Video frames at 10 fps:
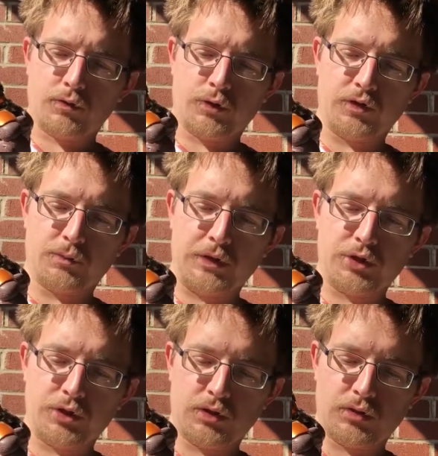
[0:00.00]

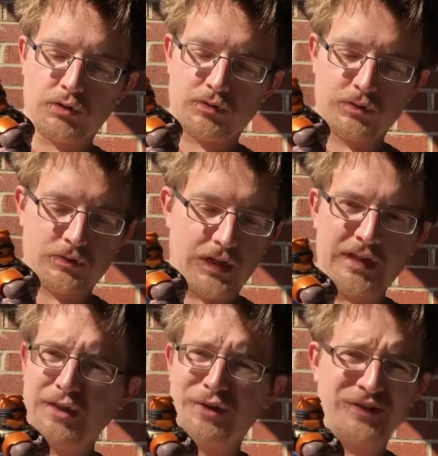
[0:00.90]
Transformation, I
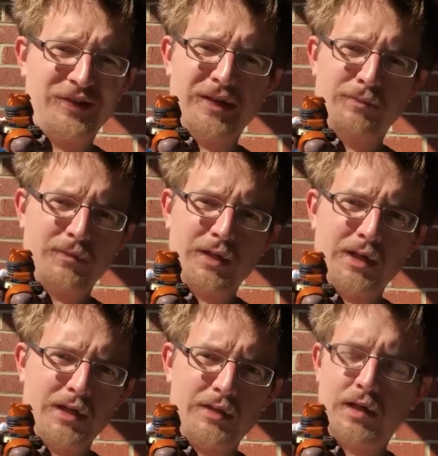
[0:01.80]
gotta go the same,
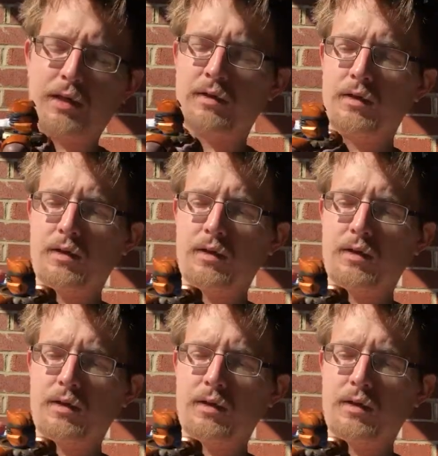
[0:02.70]
8 out of 10.